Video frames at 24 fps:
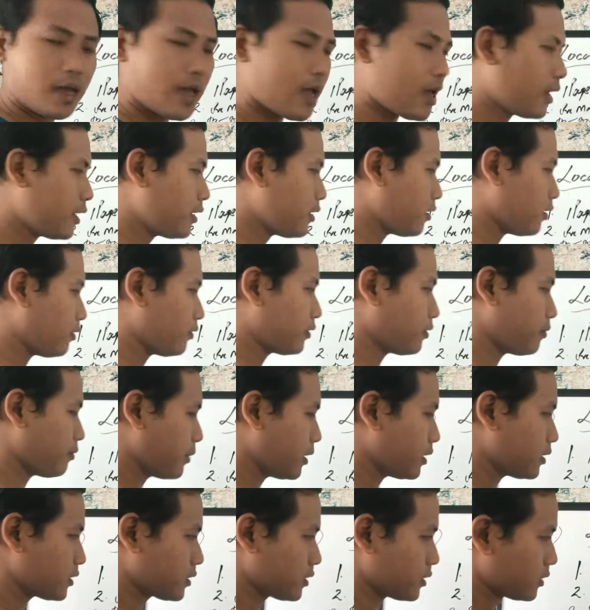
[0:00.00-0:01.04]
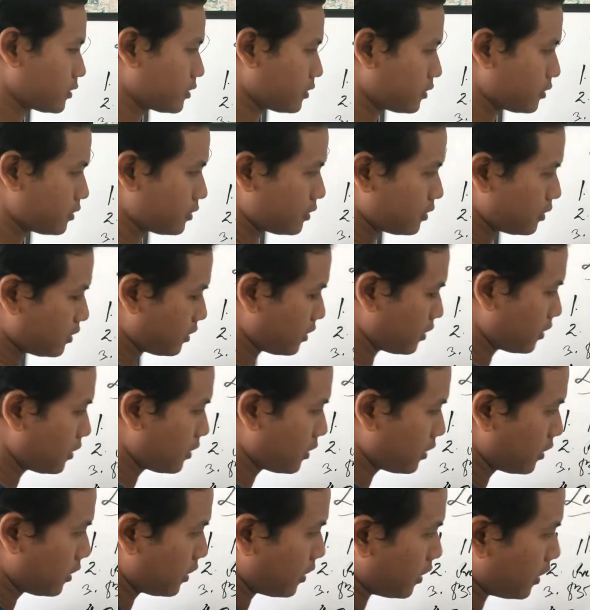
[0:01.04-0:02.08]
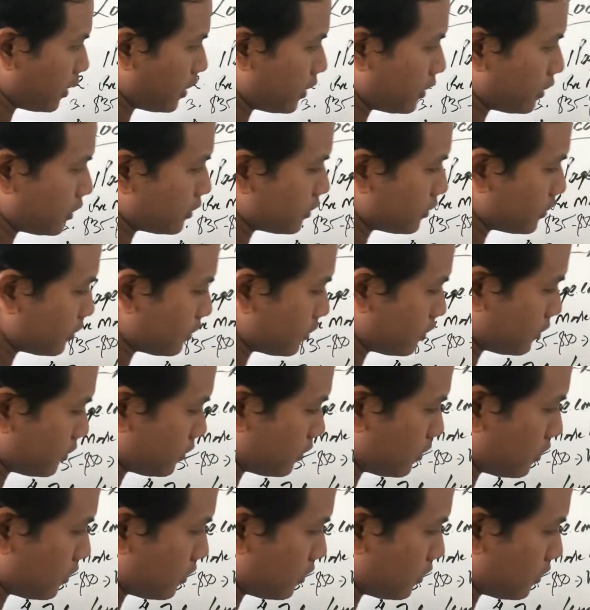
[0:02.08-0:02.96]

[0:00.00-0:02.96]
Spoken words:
any of the business is